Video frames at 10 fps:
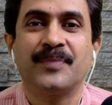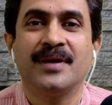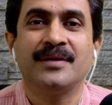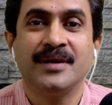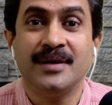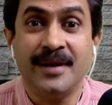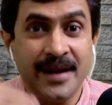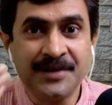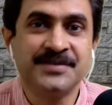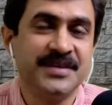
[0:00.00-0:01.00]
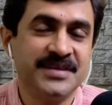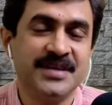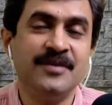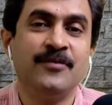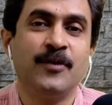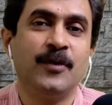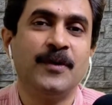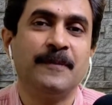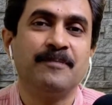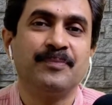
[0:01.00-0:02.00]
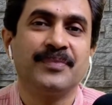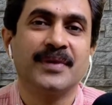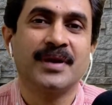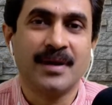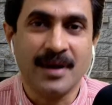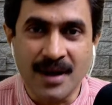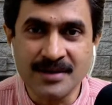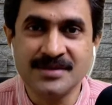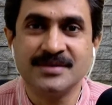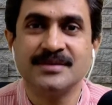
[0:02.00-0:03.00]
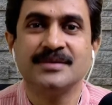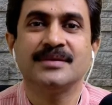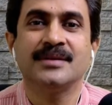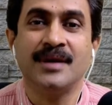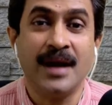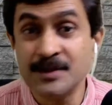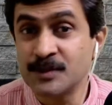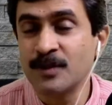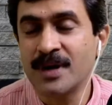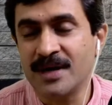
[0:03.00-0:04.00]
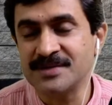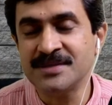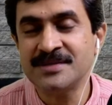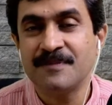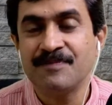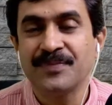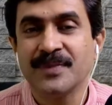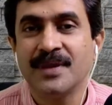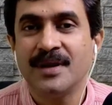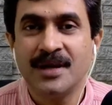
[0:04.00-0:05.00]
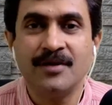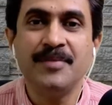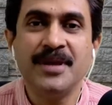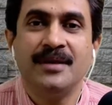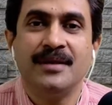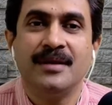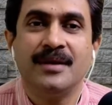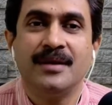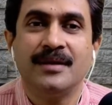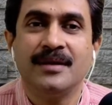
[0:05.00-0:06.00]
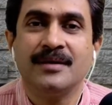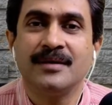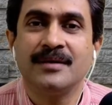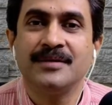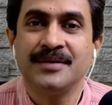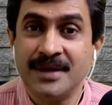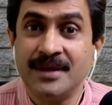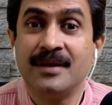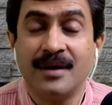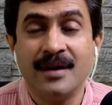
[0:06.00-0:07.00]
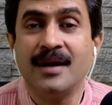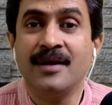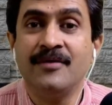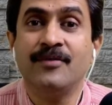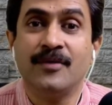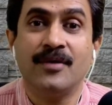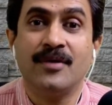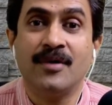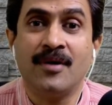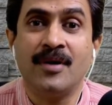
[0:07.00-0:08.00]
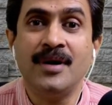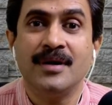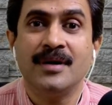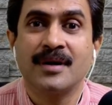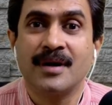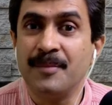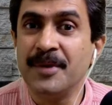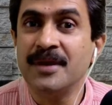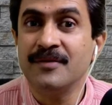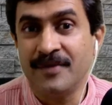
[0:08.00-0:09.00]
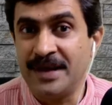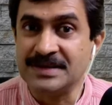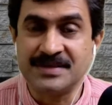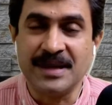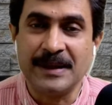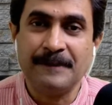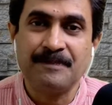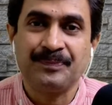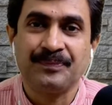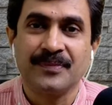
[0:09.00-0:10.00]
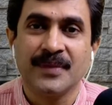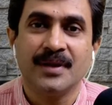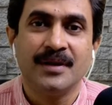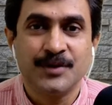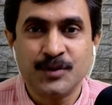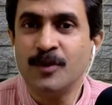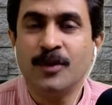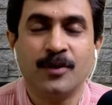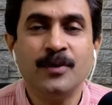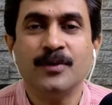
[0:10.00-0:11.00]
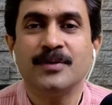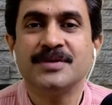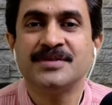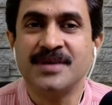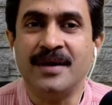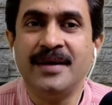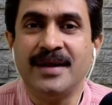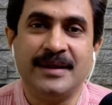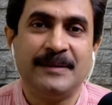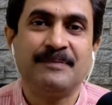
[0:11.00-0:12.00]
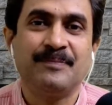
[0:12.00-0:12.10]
the next session for class, high school classes, it will be there live on coming Wednesday. Tomorrow, Sunday,